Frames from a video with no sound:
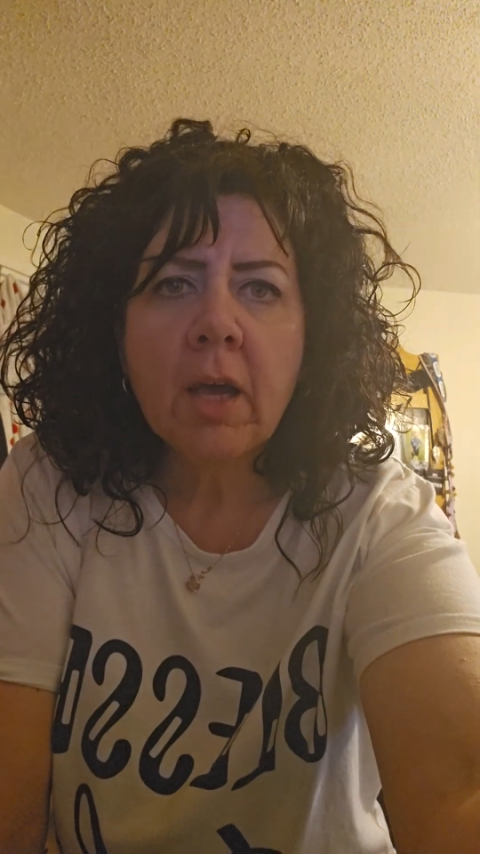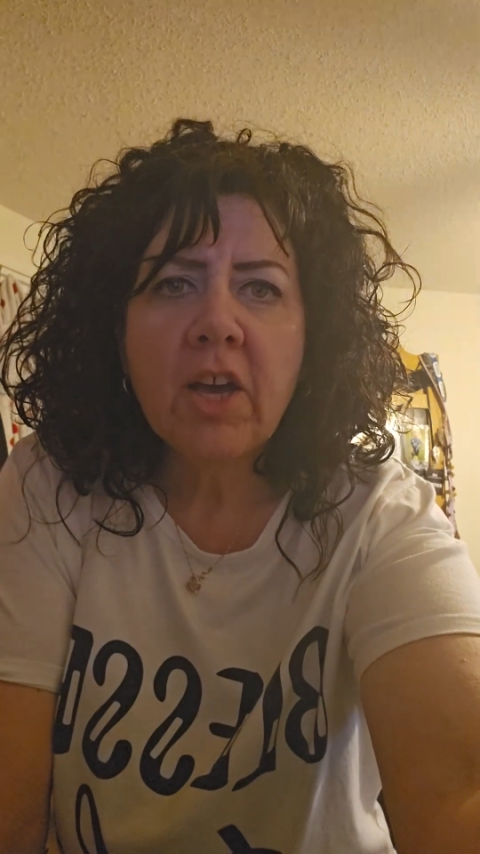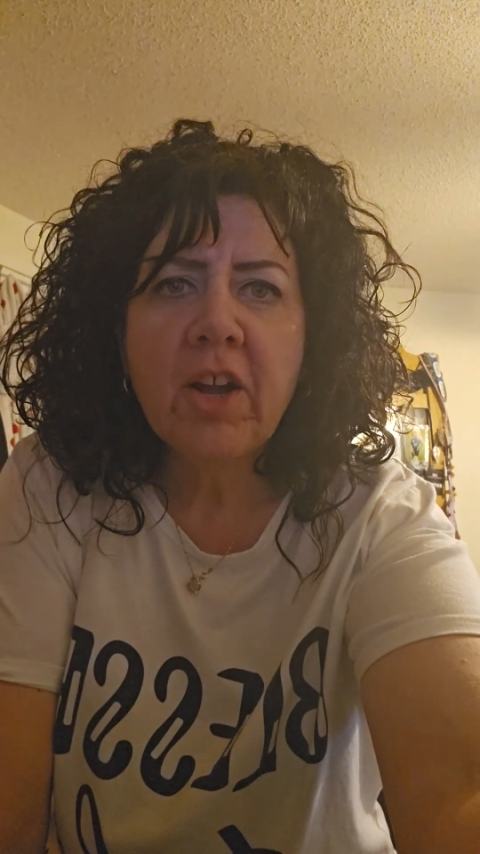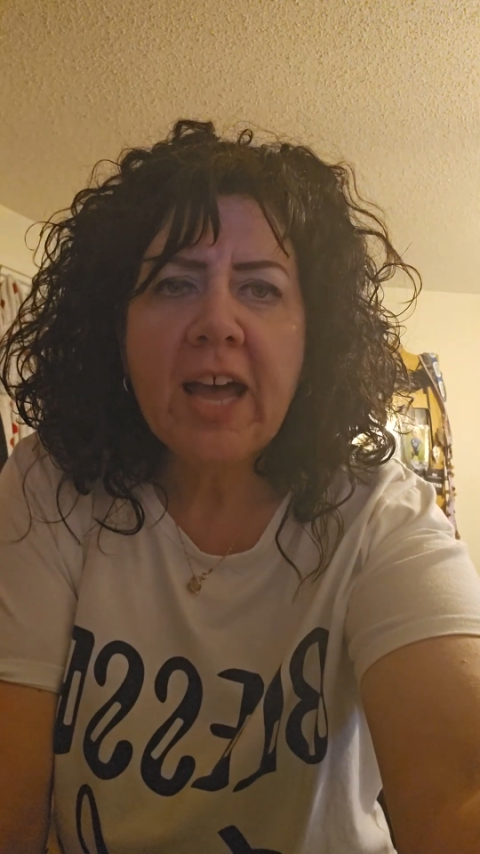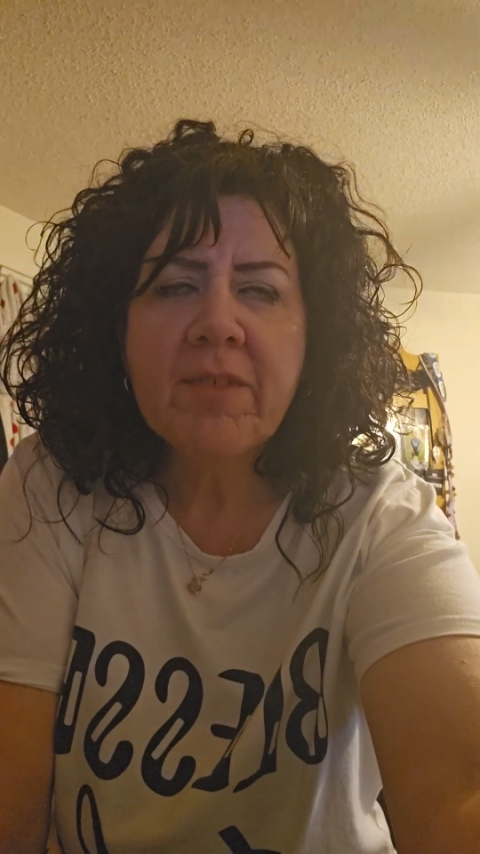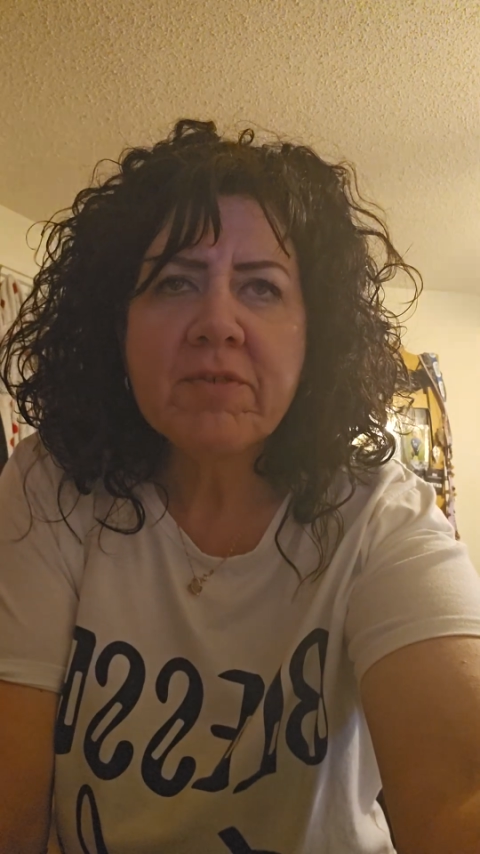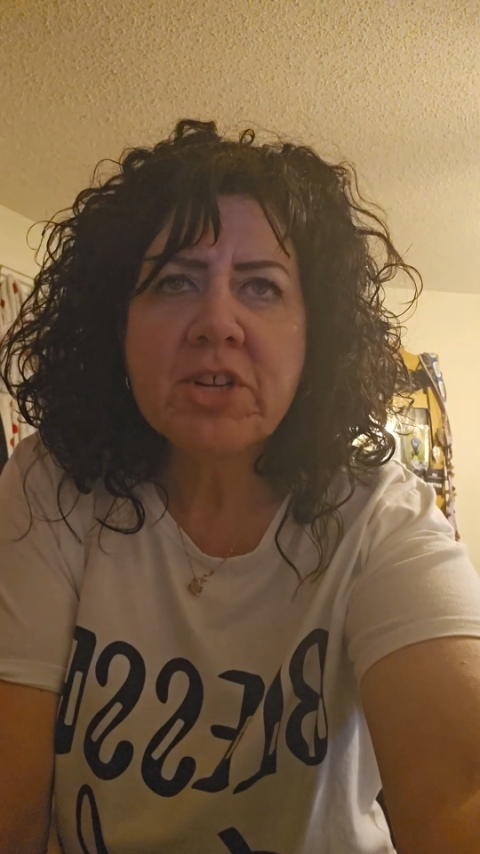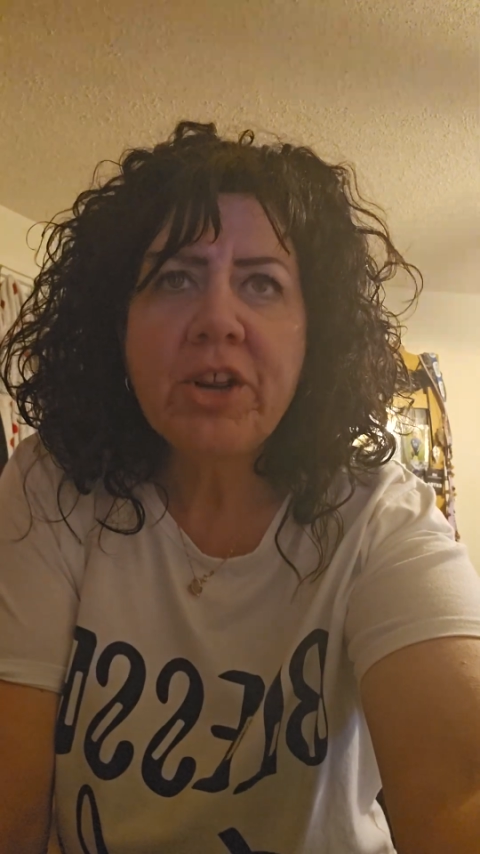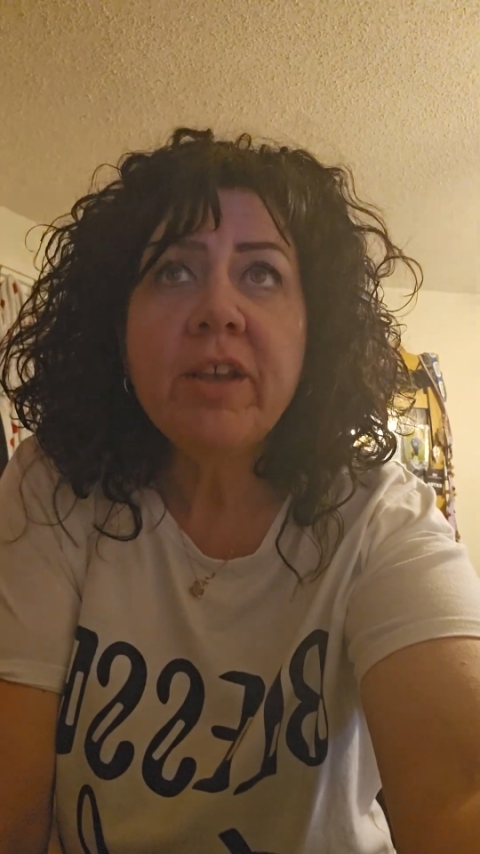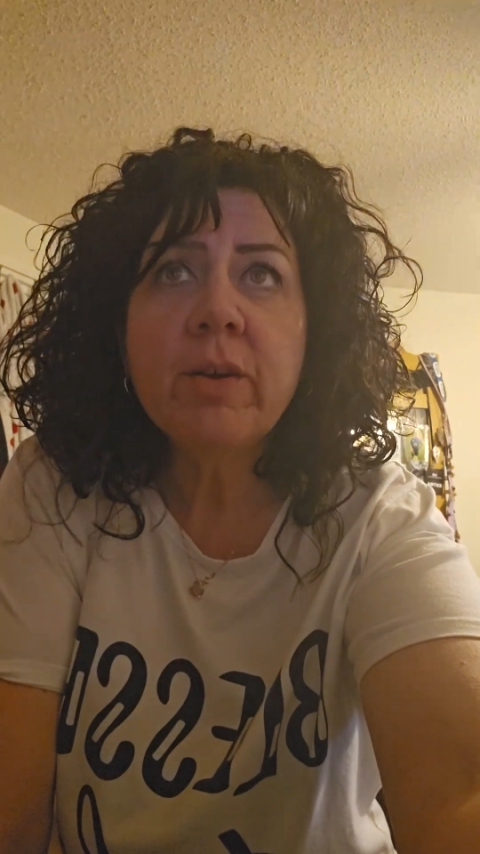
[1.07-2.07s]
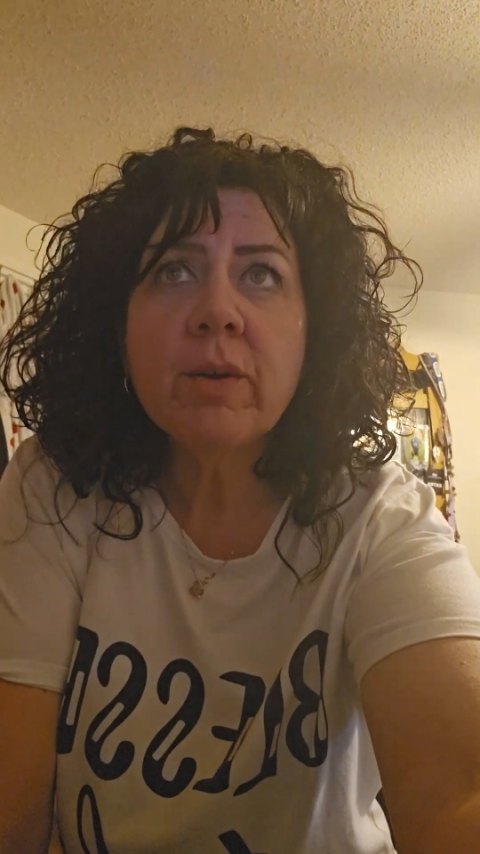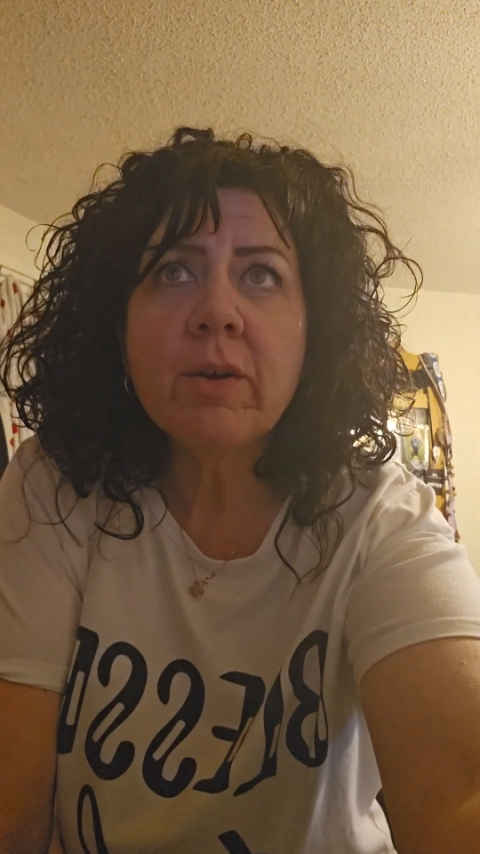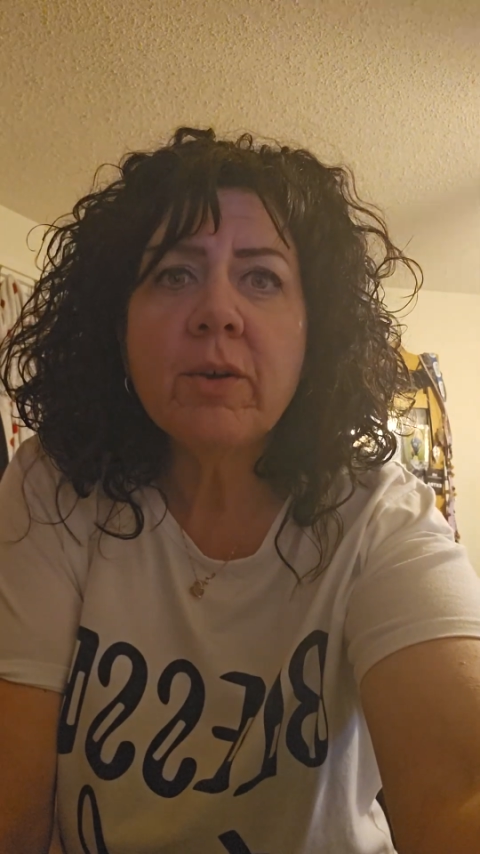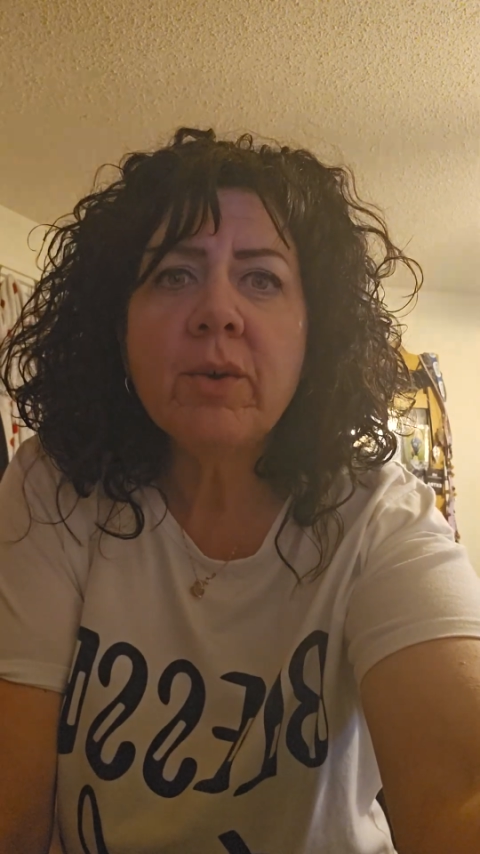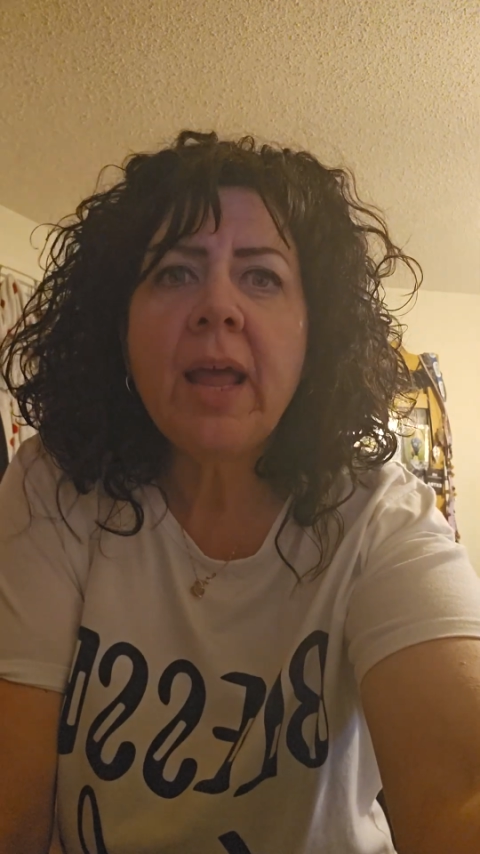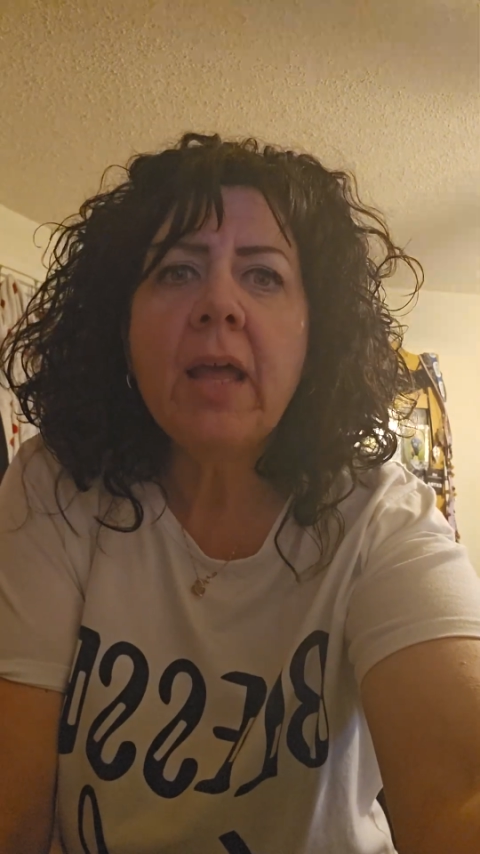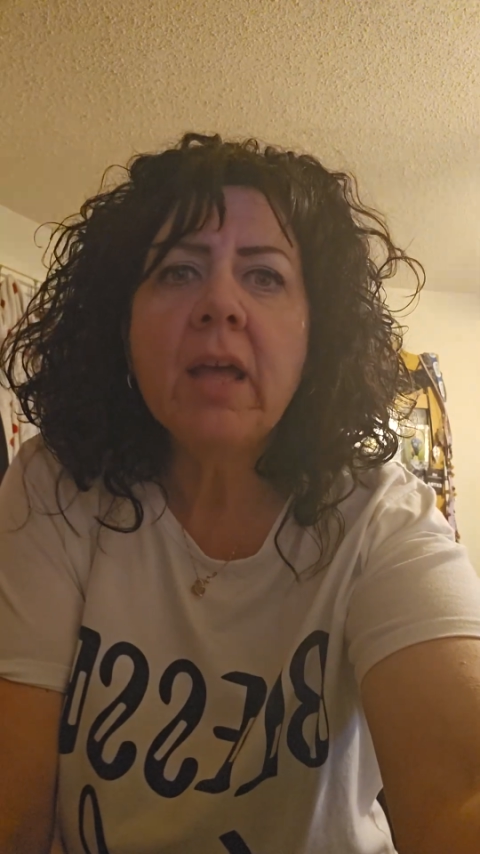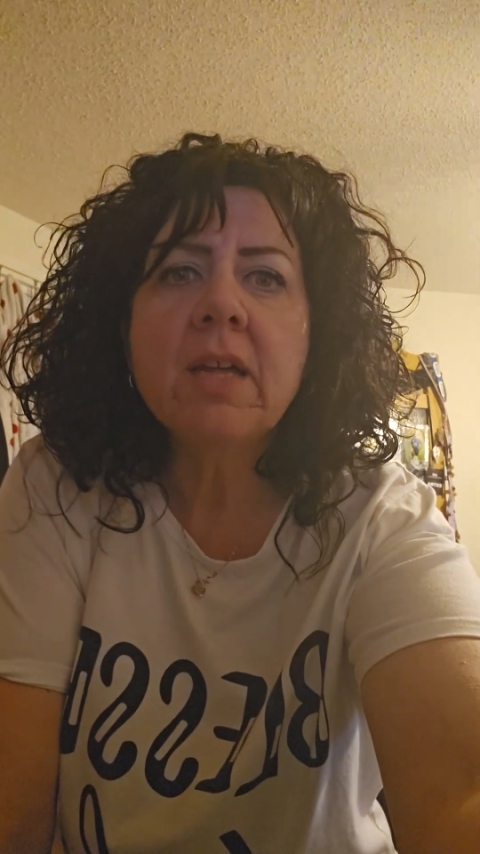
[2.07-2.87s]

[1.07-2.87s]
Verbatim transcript: Good afternoon.